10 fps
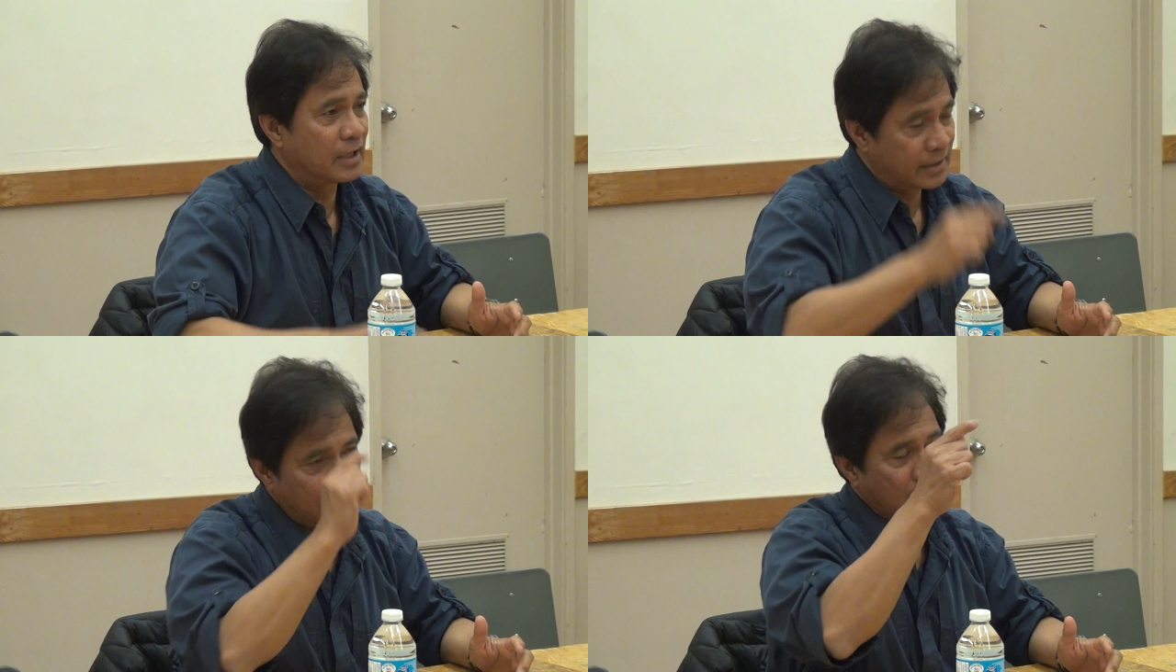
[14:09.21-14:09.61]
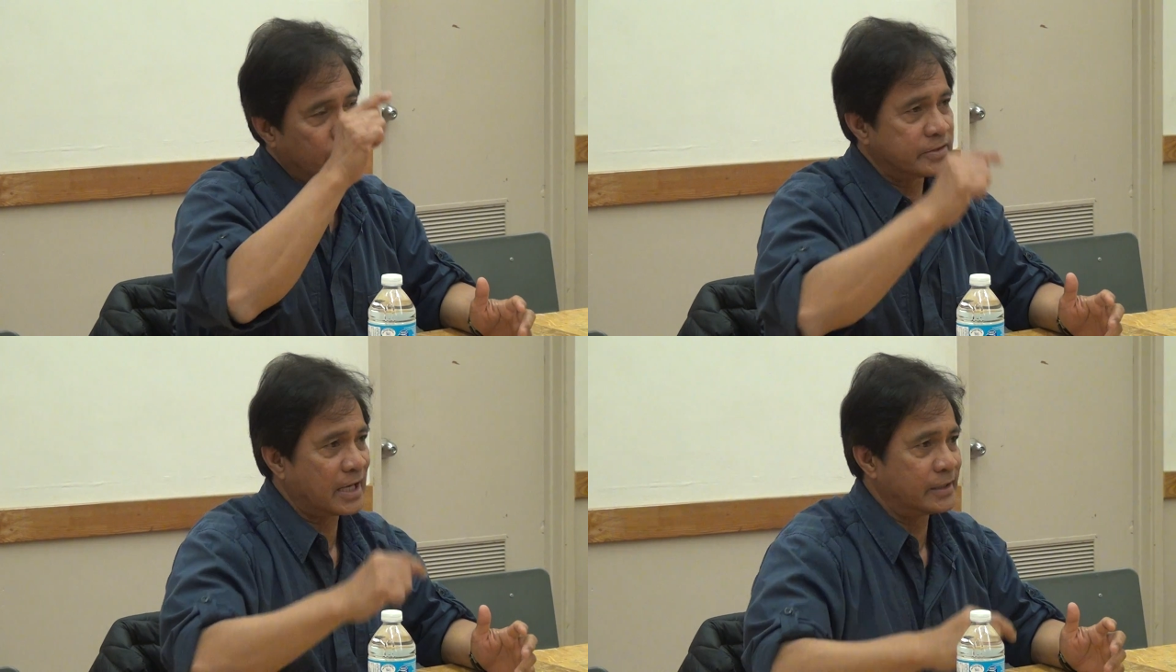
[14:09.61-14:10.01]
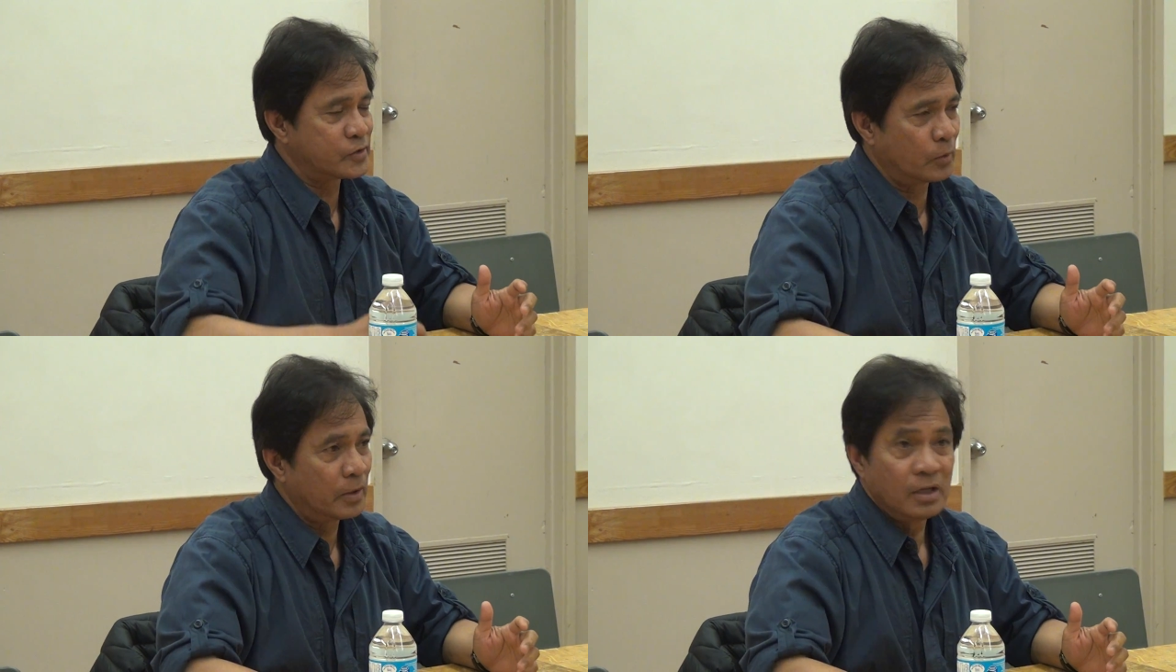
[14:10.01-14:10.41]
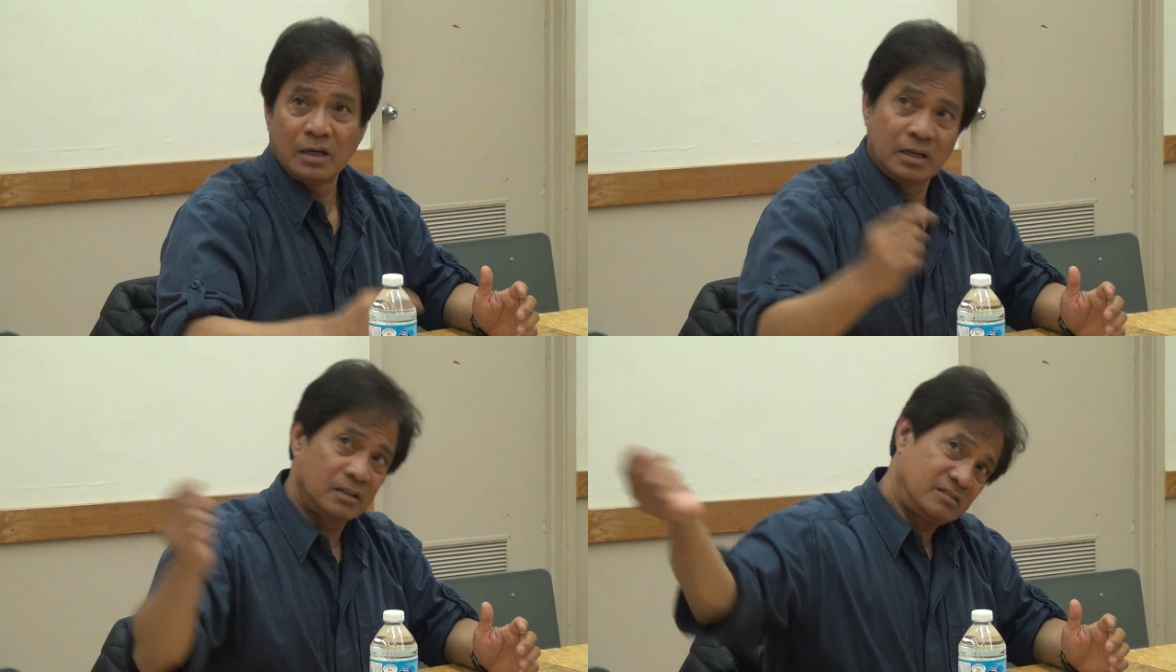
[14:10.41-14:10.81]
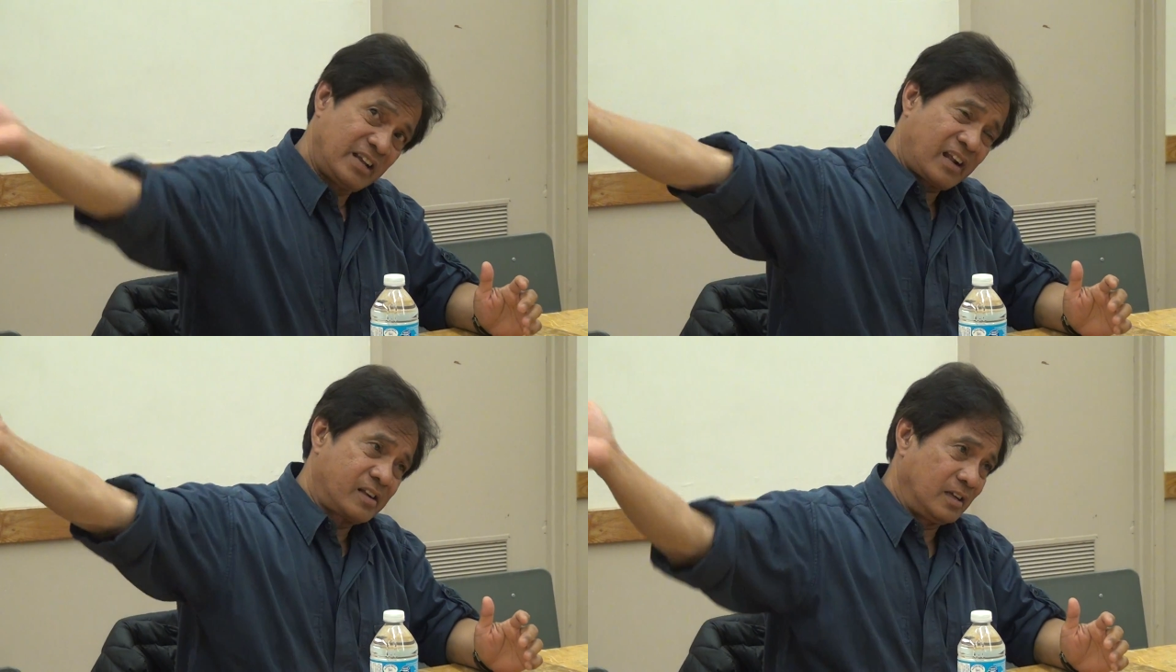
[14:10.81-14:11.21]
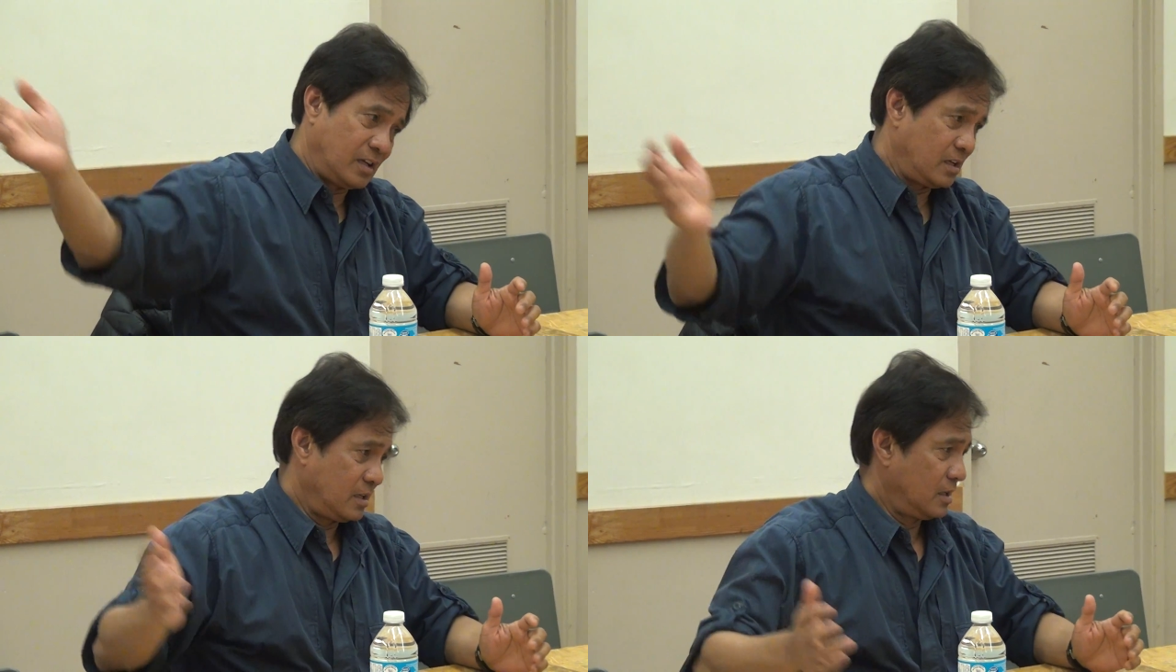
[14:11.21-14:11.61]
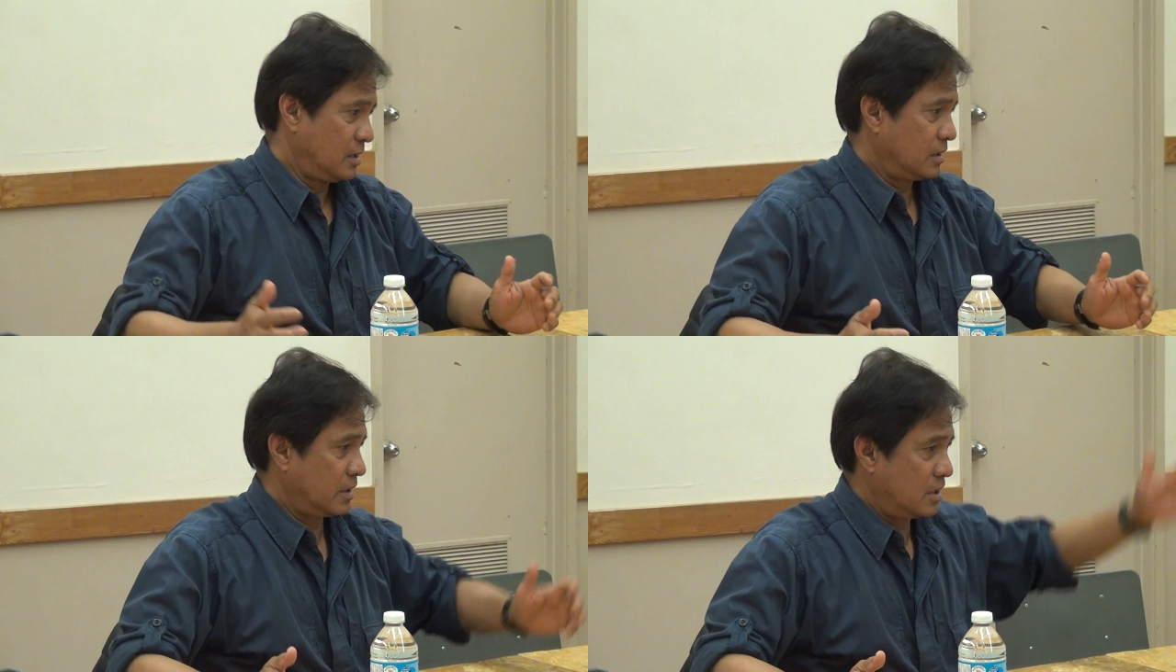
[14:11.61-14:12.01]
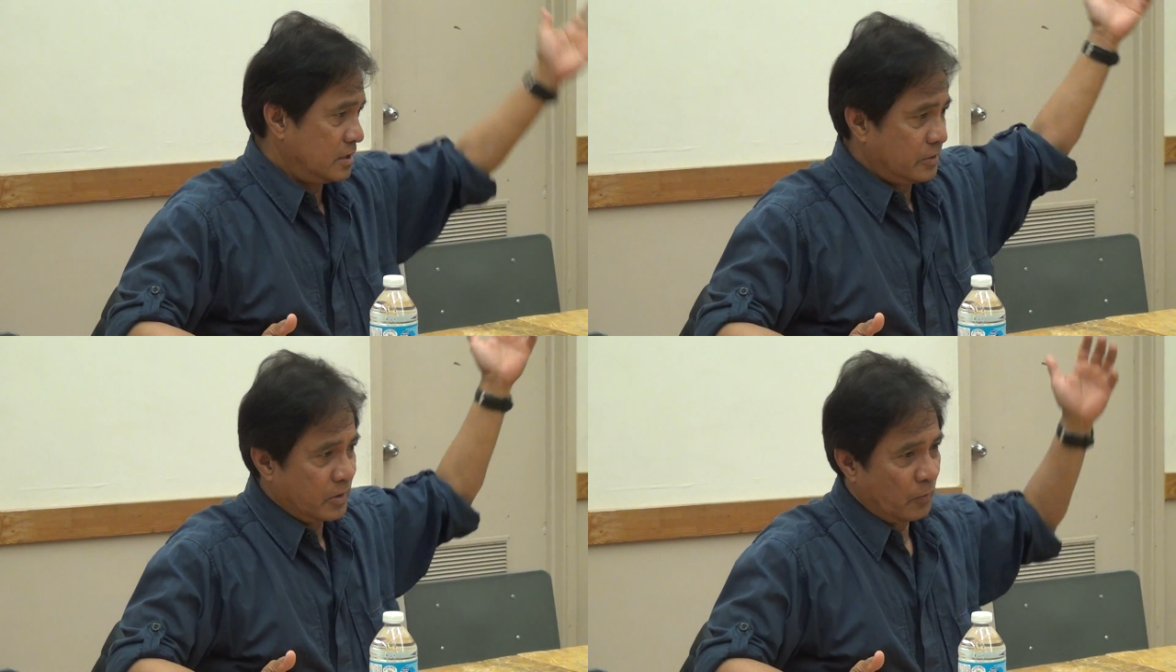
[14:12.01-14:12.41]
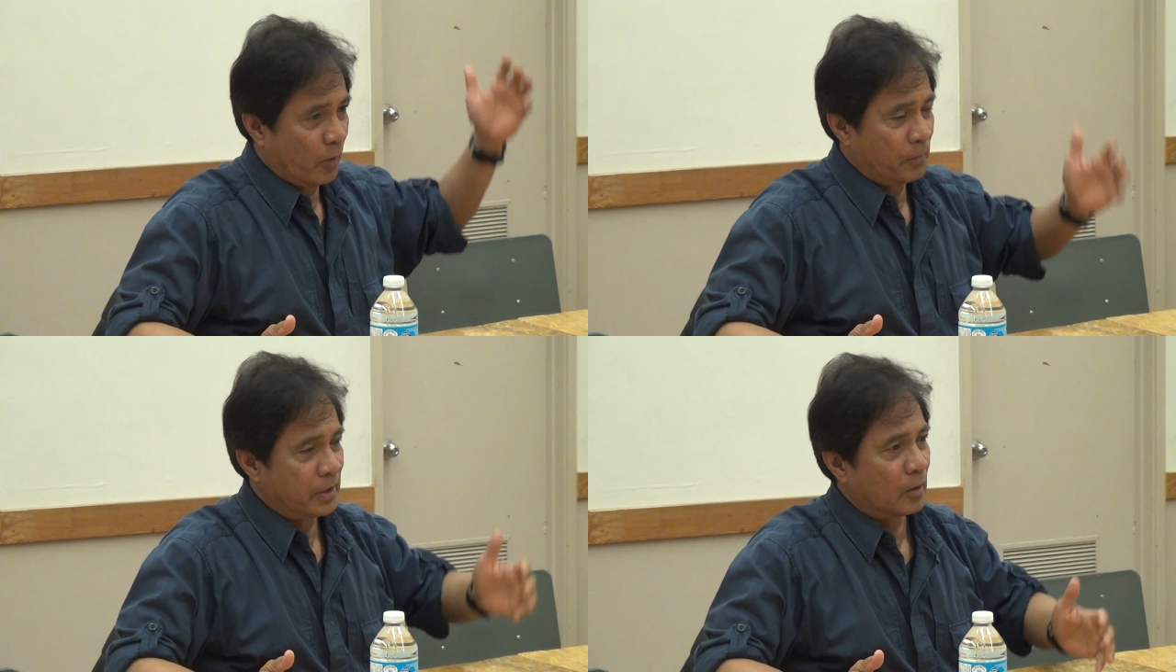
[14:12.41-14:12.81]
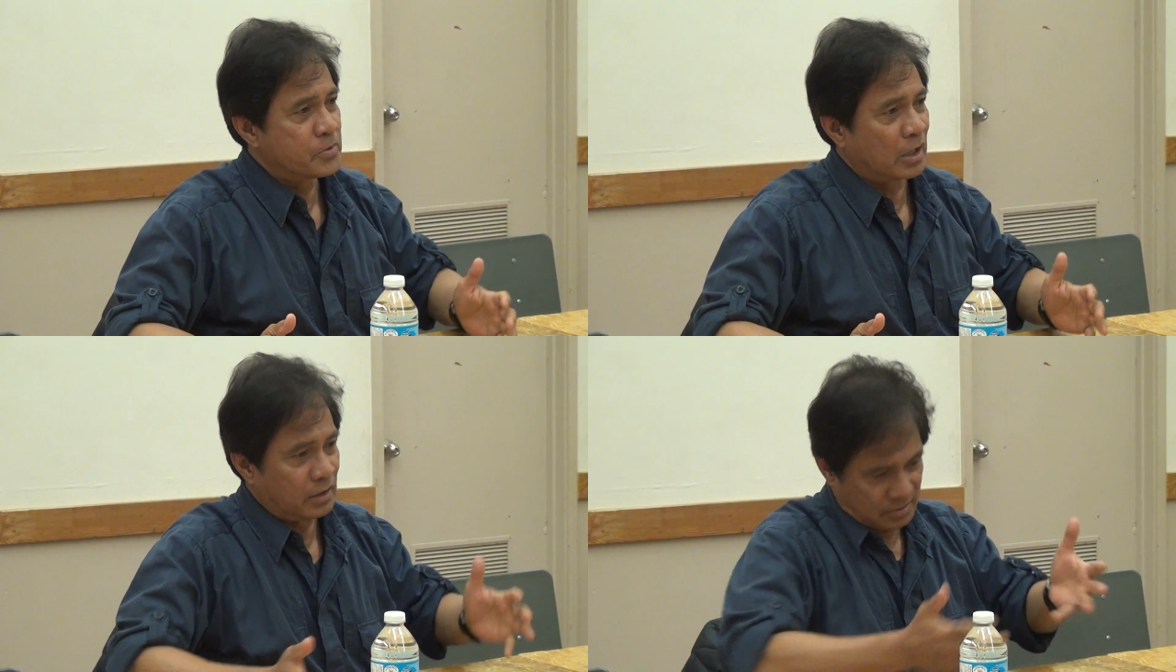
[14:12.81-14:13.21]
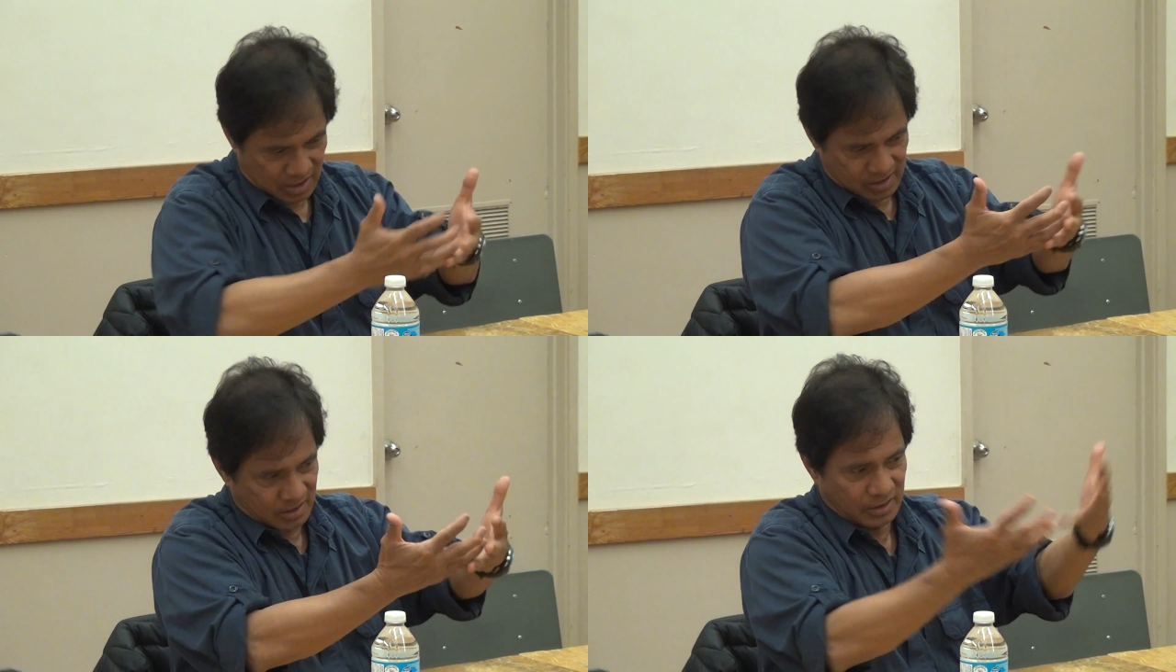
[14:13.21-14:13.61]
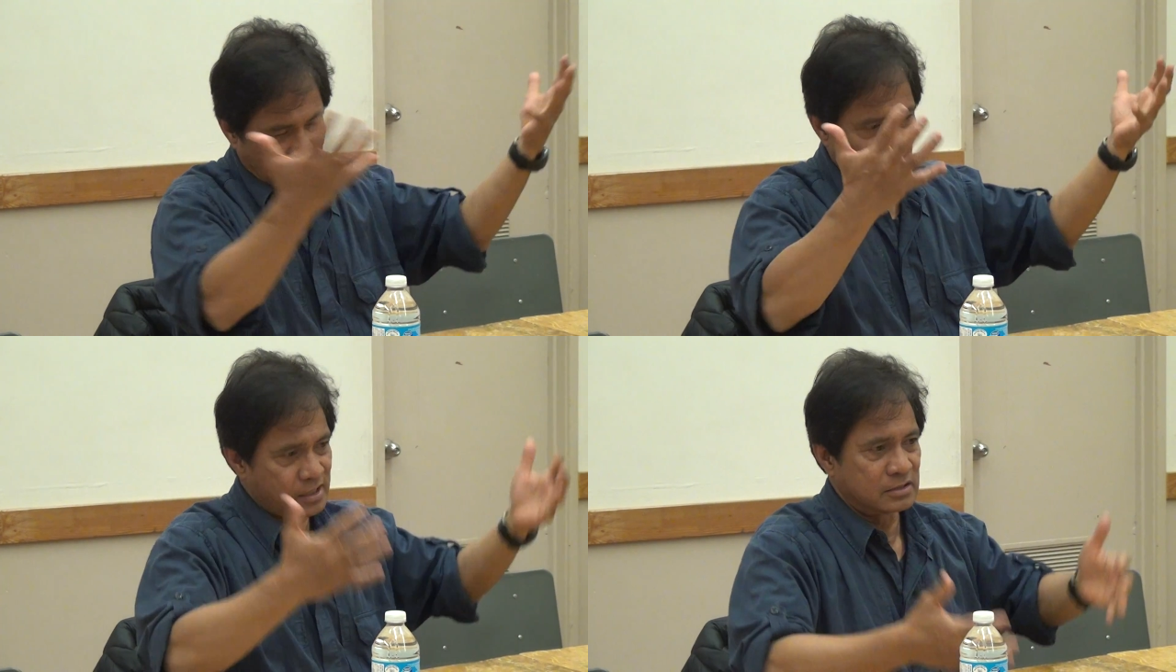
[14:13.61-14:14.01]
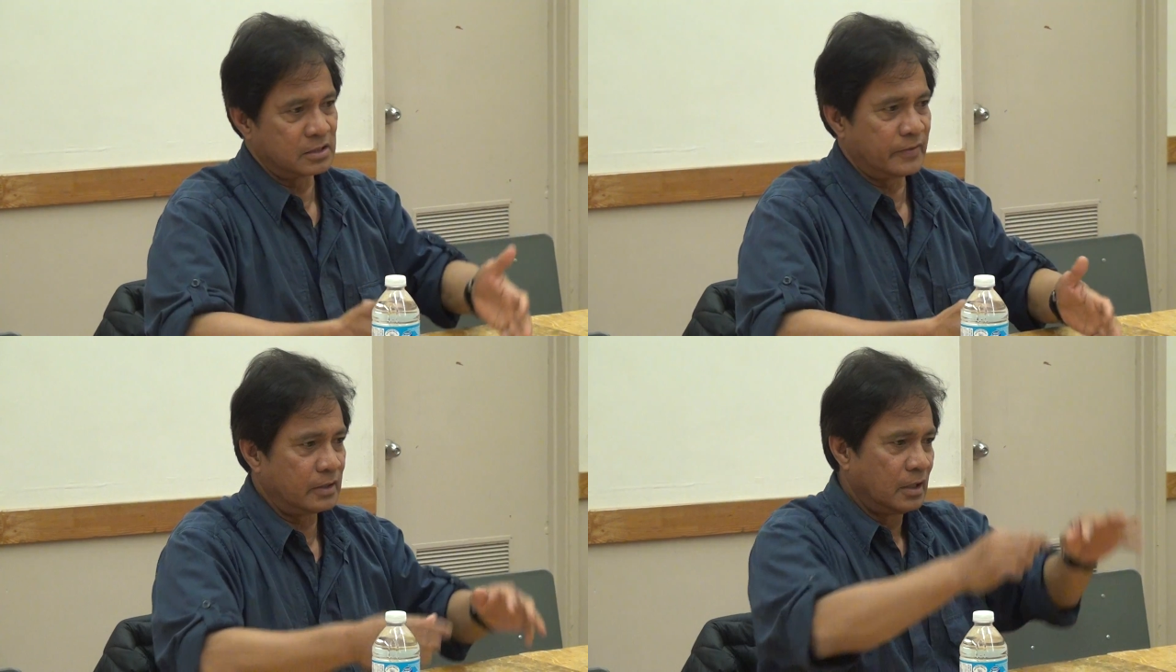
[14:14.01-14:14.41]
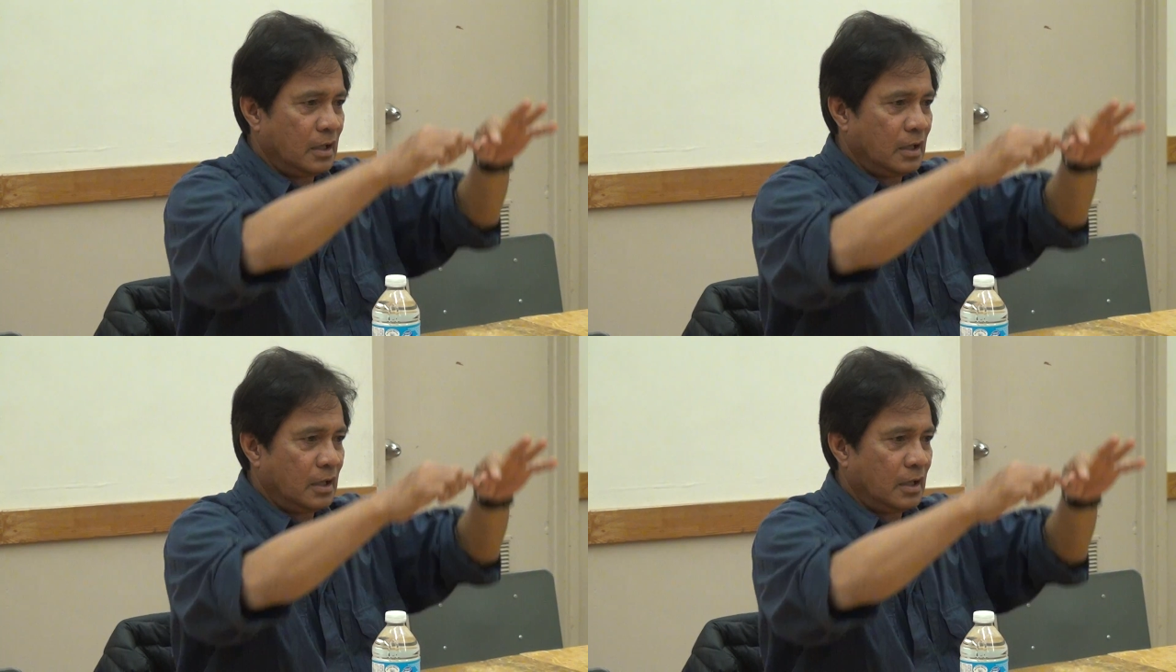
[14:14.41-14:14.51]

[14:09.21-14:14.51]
And that's how the Chinese from Nixon this the, the opening of China. That's the lesson of it.